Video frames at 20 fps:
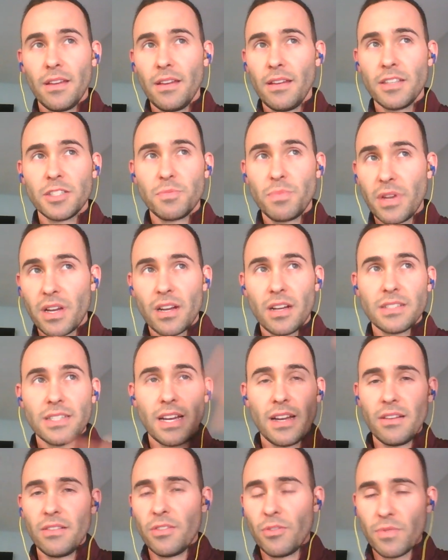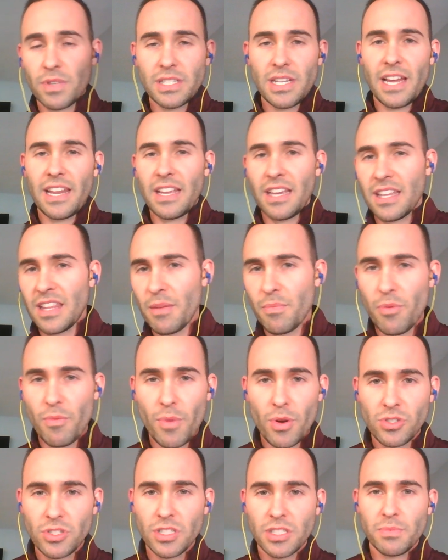it's because the reason I didn't get that
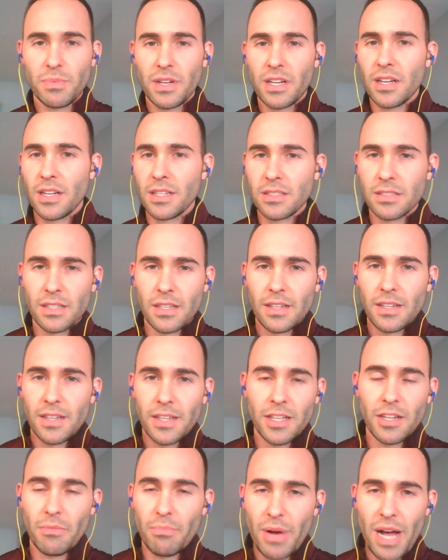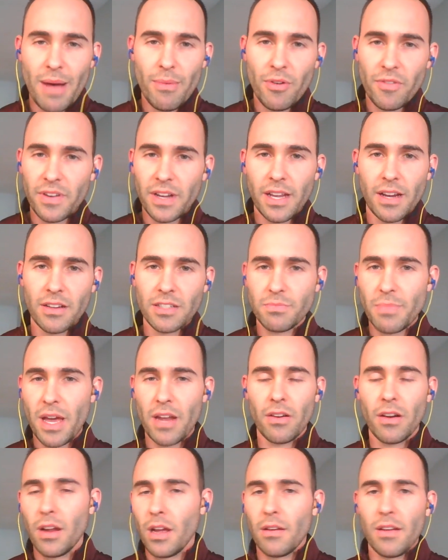promotion is because, you know, Bob over here is
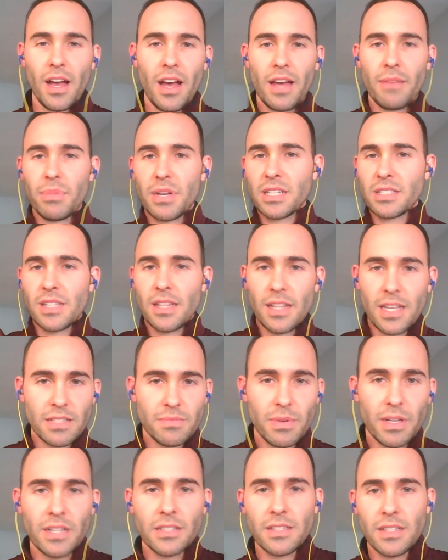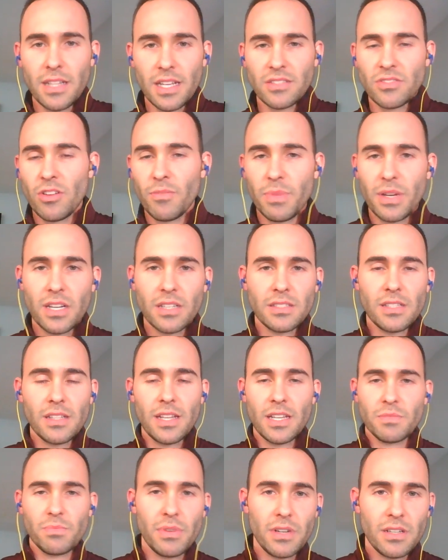better. Because of this, oh, because of
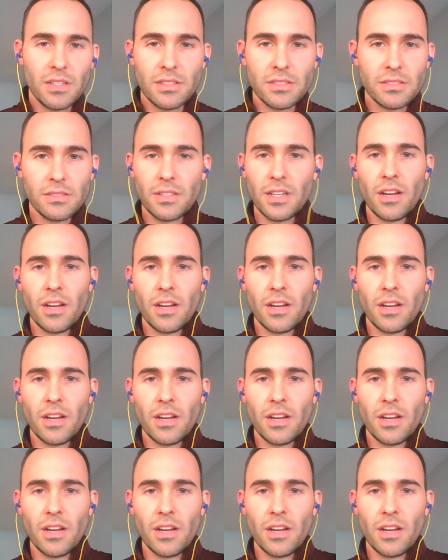this, because, you